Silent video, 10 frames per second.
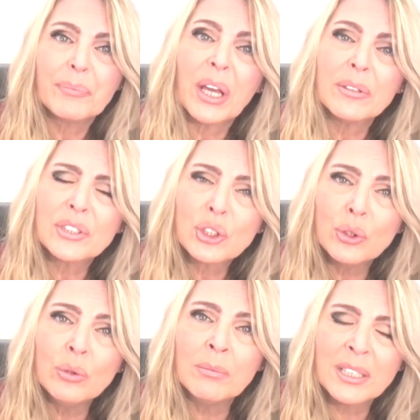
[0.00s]
There is
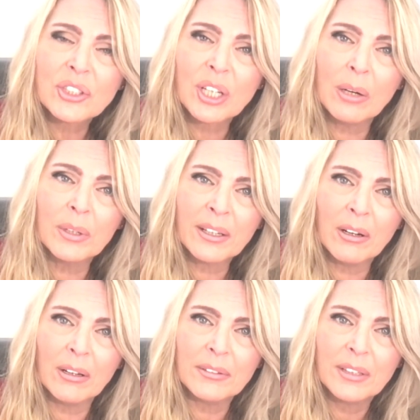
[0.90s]
too much going
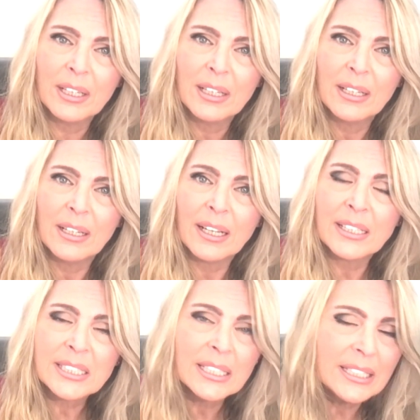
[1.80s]
on.
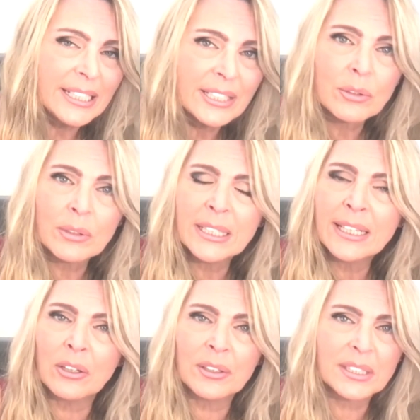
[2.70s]
It's literally
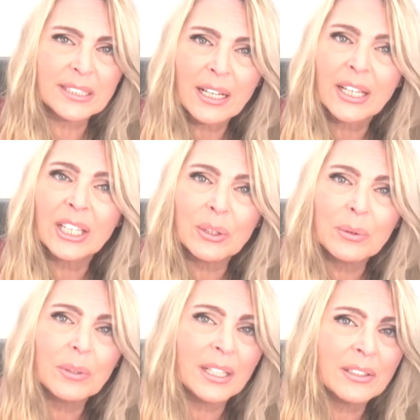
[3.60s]
going to suck
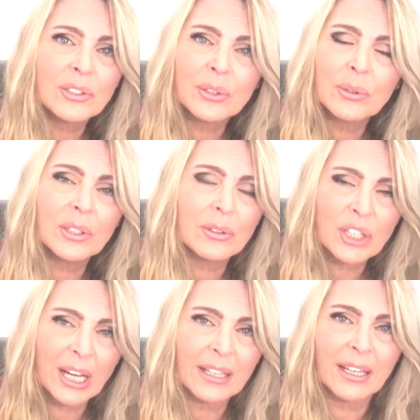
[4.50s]
you into your
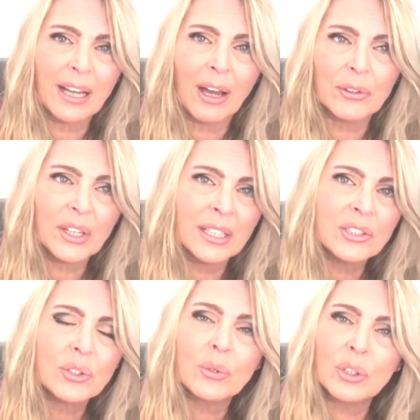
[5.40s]
checking out,
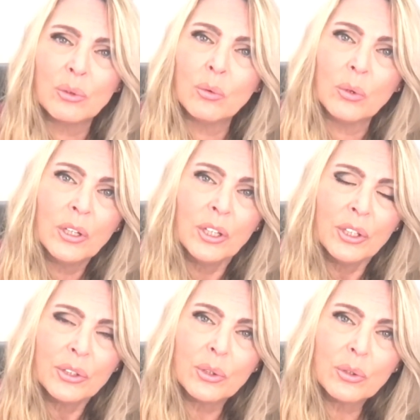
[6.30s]
into
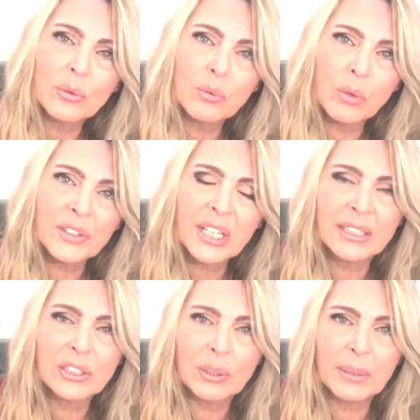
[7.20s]
your
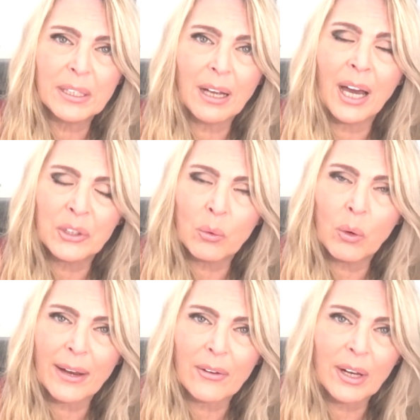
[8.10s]
wanting to be
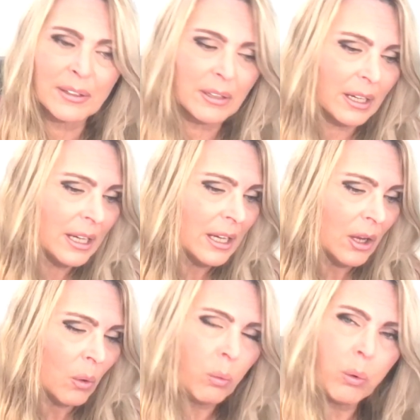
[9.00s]
unaware. And
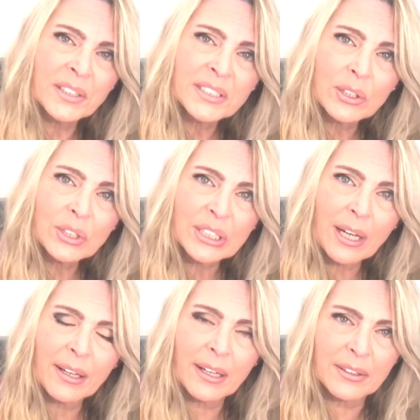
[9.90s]
once you
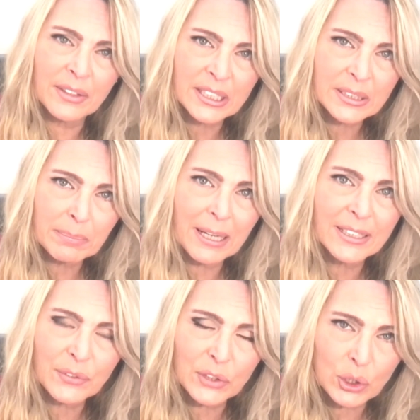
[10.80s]
stay in this
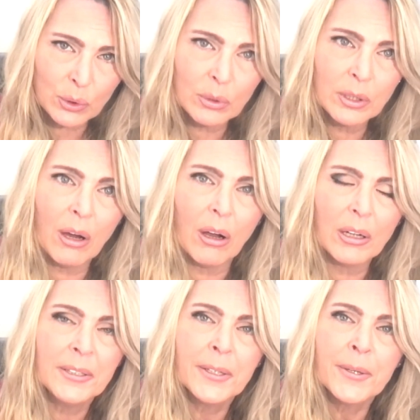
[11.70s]
place for too long,